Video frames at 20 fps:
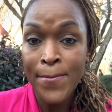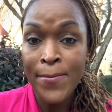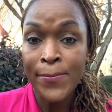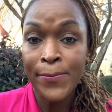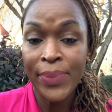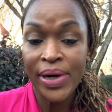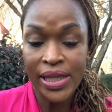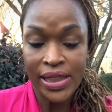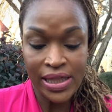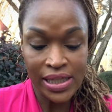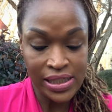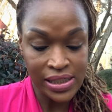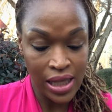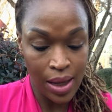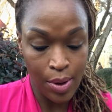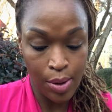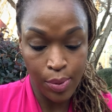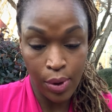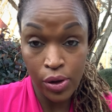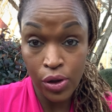but this
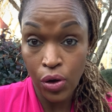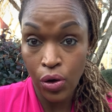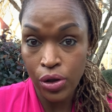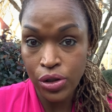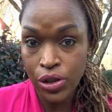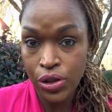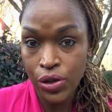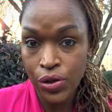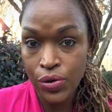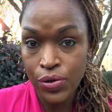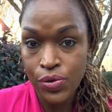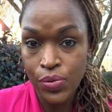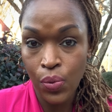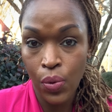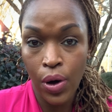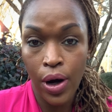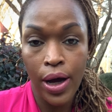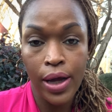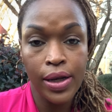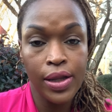time I'm only going to use
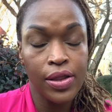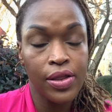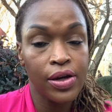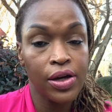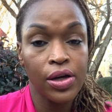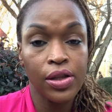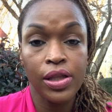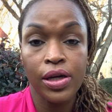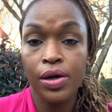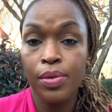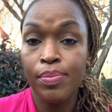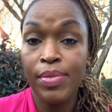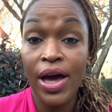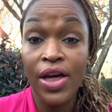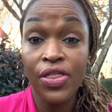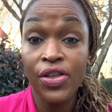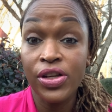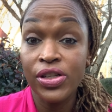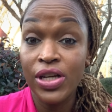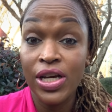one. The
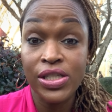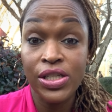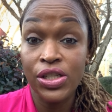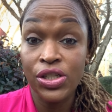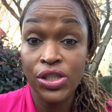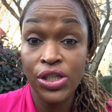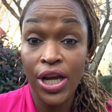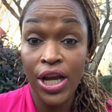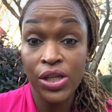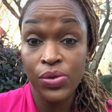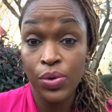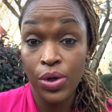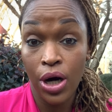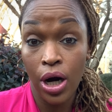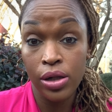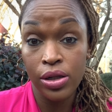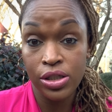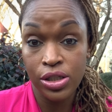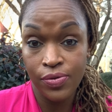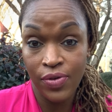method doesn't change
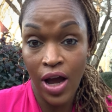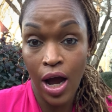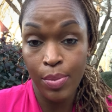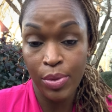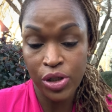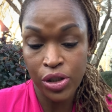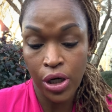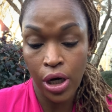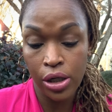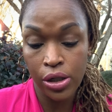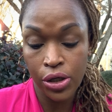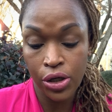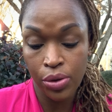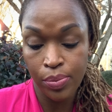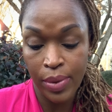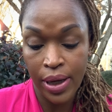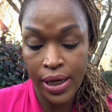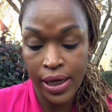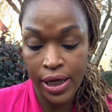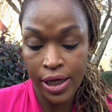regardless of how much garlic you're
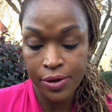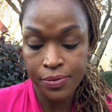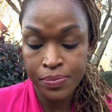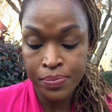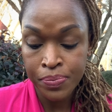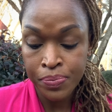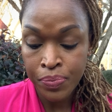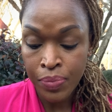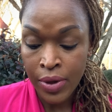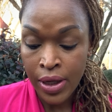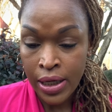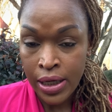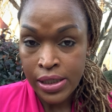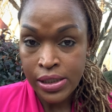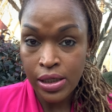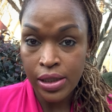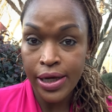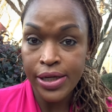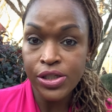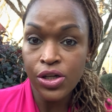making.
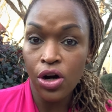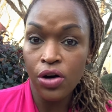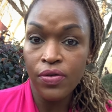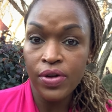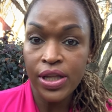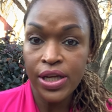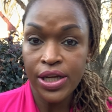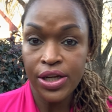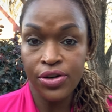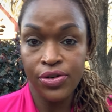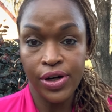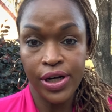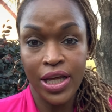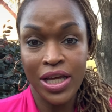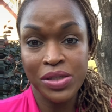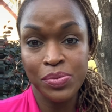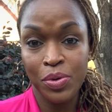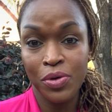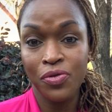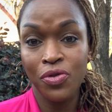So let's go over the
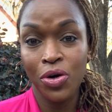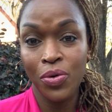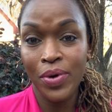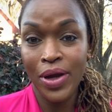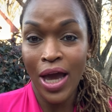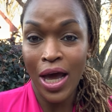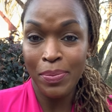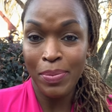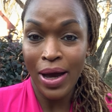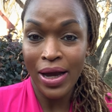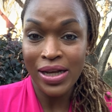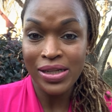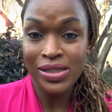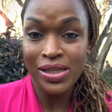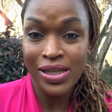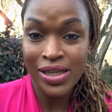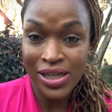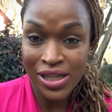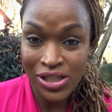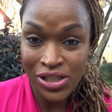ingredients before we head back into
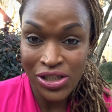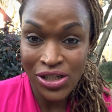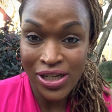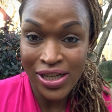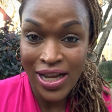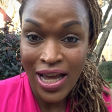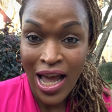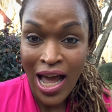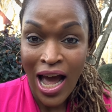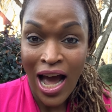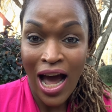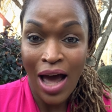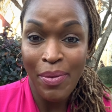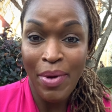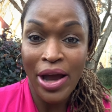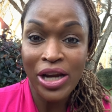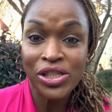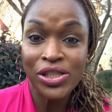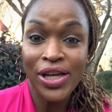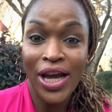the kitchen. I'm
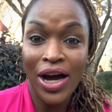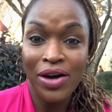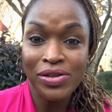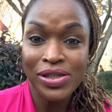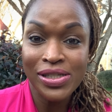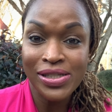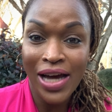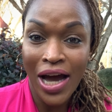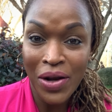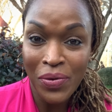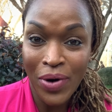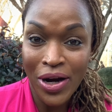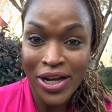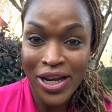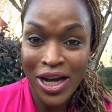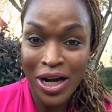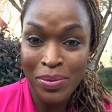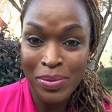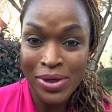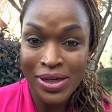actually outside right
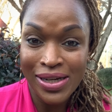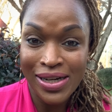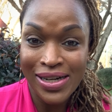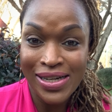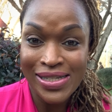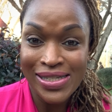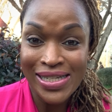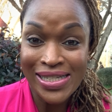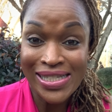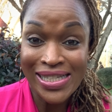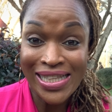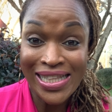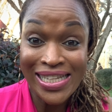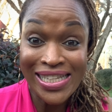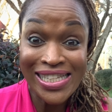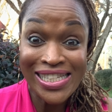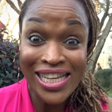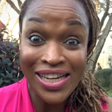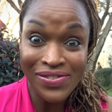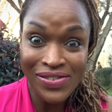now because it's in the
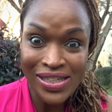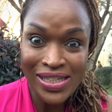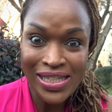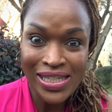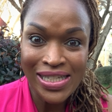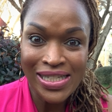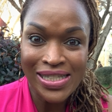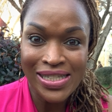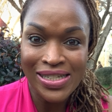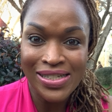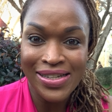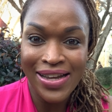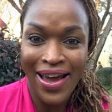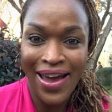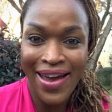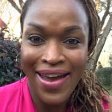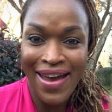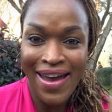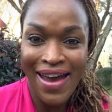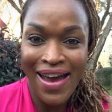70s
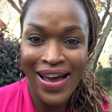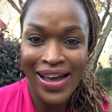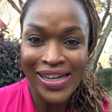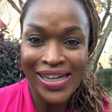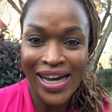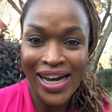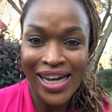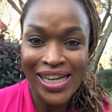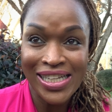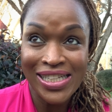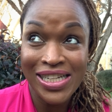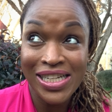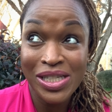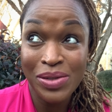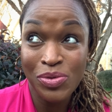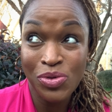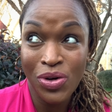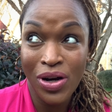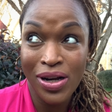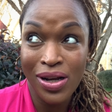today, and I just
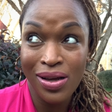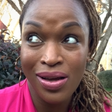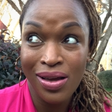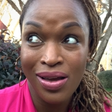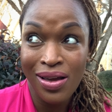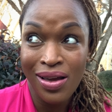am trying to,